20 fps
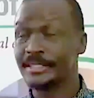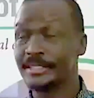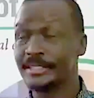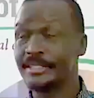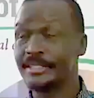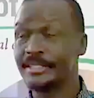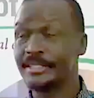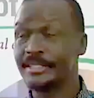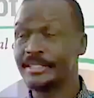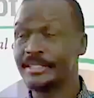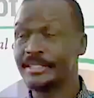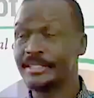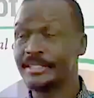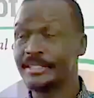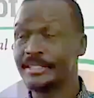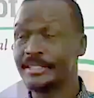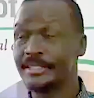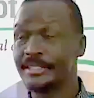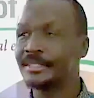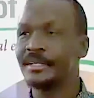movement.
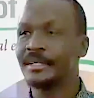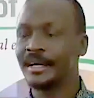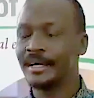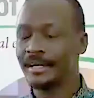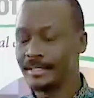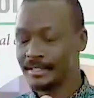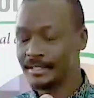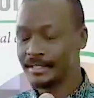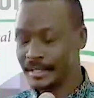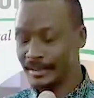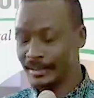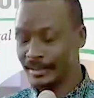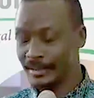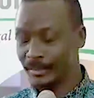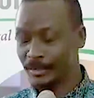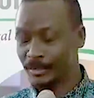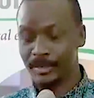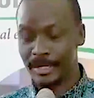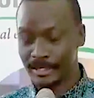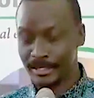And his name
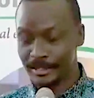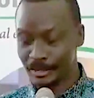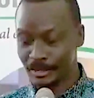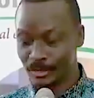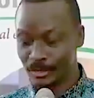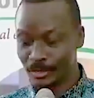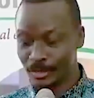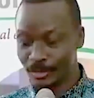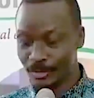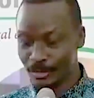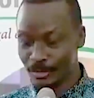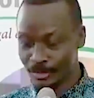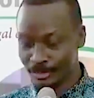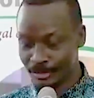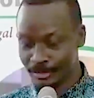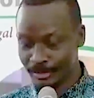was Martin Shikuku.